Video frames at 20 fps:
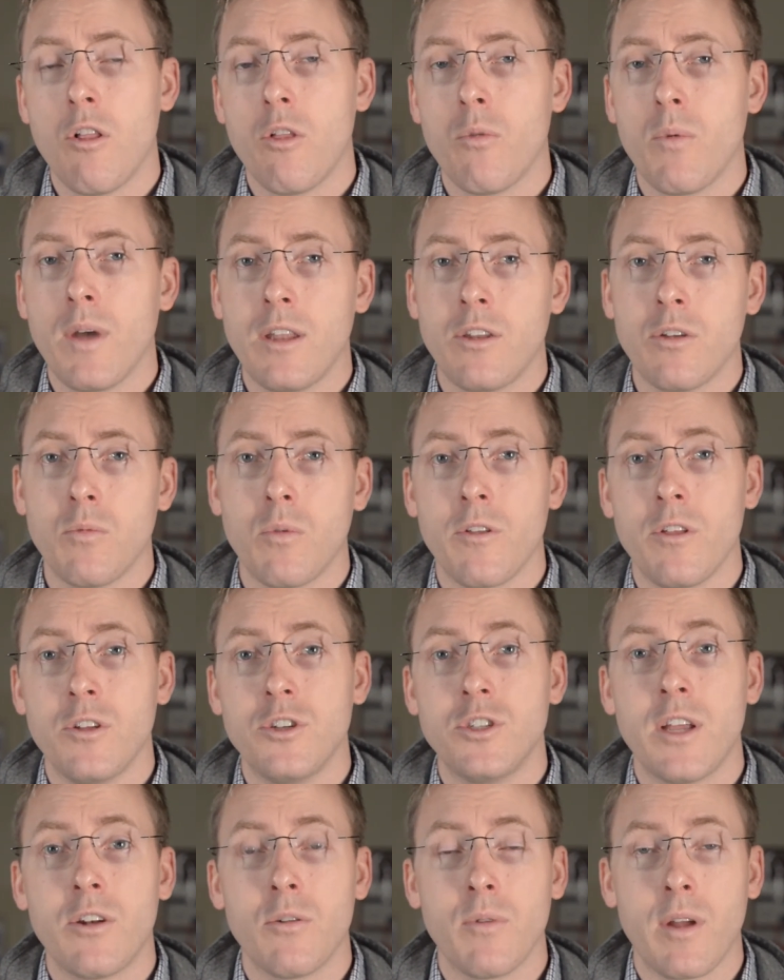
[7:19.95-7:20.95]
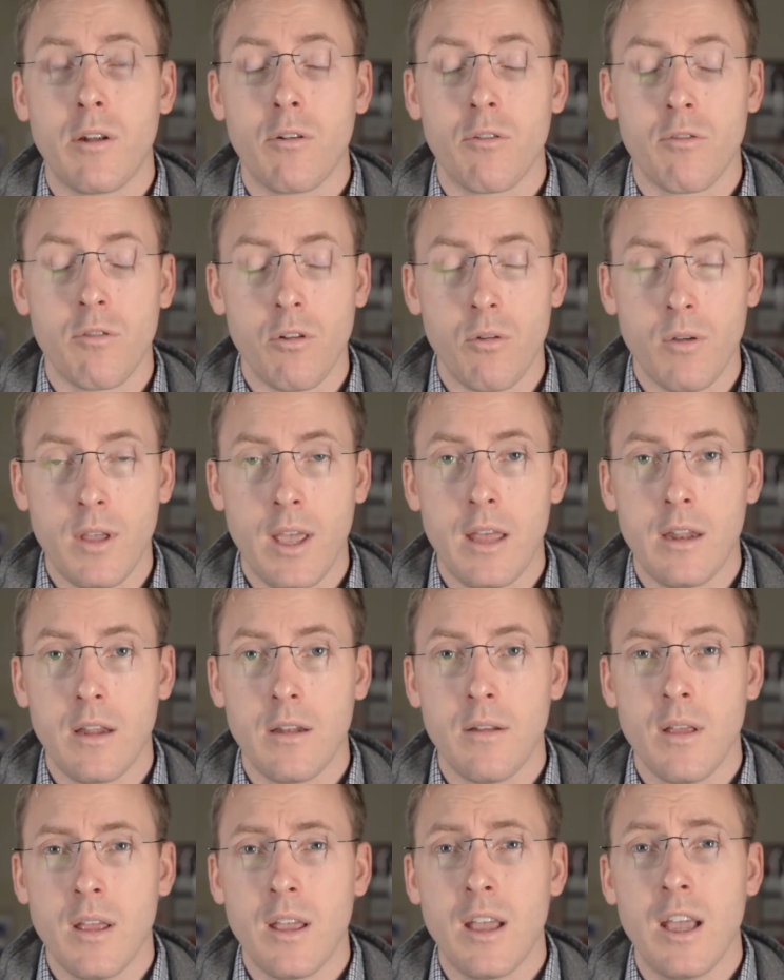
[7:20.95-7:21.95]
the way to where the generator is
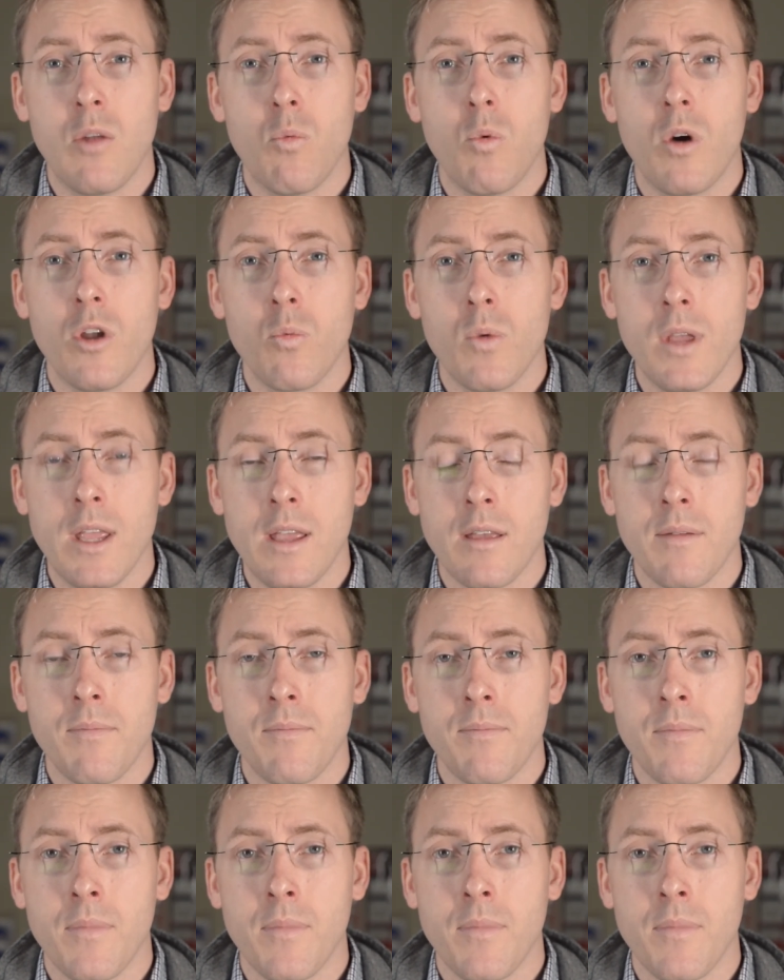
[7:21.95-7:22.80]
located in 1 week.